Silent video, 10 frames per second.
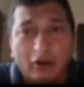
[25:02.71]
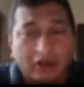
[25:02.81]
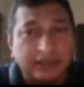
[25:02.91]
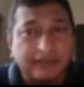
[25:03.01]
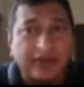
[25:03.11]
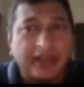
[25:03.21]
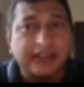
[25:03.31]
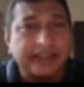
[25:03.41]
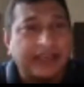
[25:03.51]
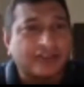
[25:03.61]
occur
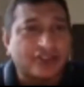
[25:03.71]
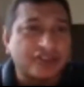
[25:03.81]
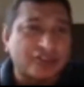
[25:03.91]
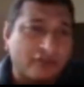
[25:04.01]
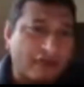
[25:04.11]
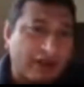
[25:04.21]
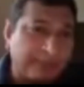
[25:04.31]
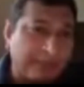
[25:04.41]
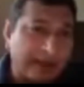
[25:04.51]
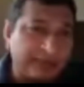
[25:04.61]
where the actions of
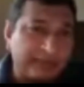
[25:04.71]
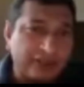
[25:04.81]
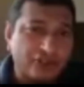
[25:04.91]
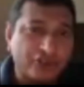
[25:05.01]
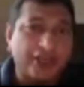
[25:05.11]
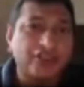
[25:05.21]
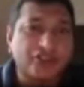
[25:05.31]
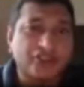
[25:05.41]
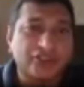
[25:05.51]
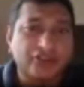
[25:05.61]
one party may
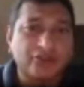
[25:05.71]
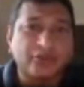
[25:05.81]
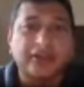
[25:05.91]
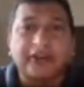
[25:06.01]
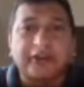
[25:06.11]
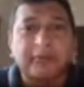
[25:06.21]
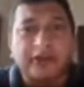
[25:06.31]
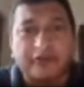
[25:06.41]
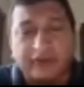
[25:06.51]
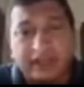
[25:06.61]
change to the
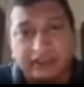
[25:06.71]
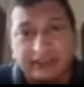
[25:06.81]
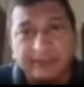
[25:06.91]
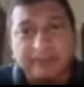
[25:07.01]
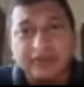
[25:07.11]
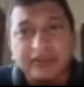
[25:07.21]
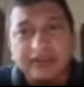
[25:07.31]
detriment of another.